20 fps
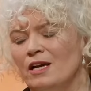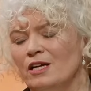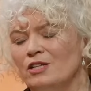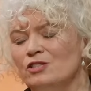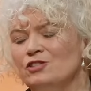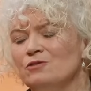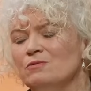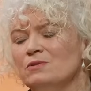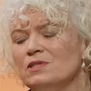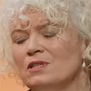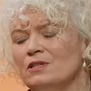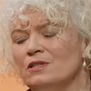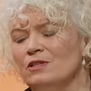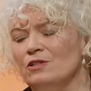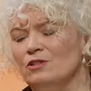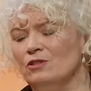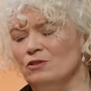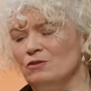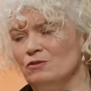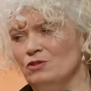And she was on a
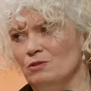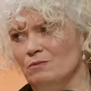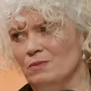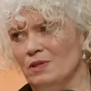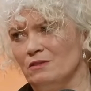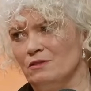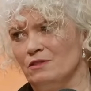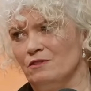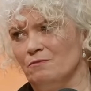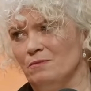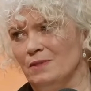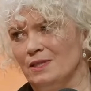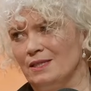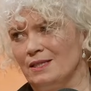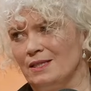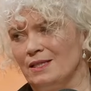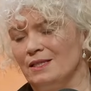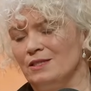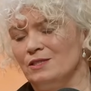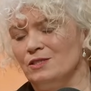huge amount of
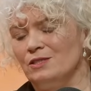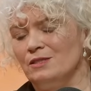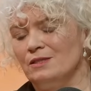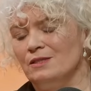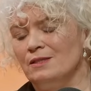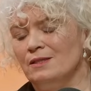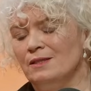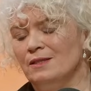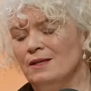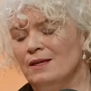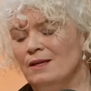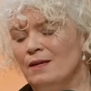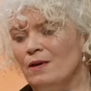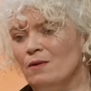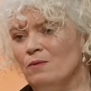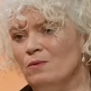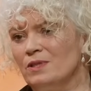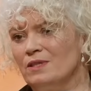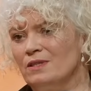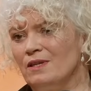medication.
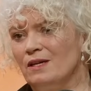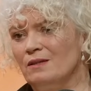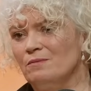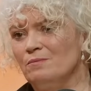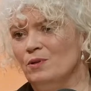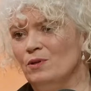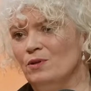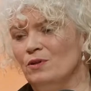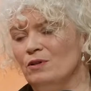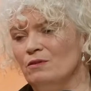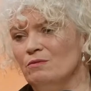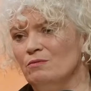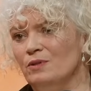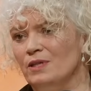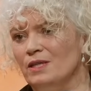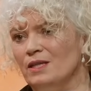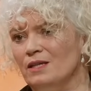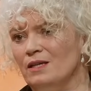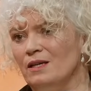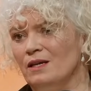with that, Paul,
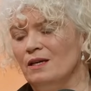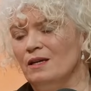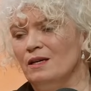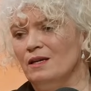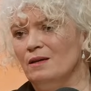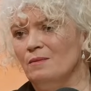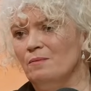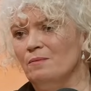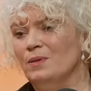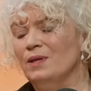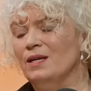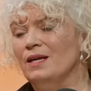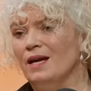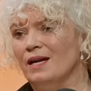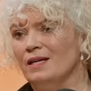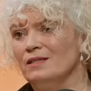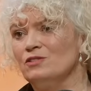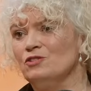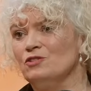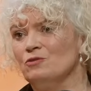we
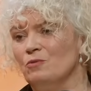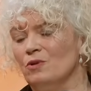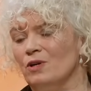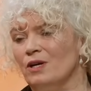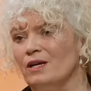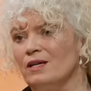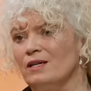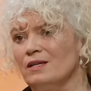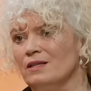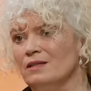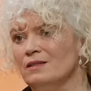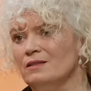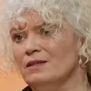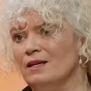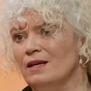began to work.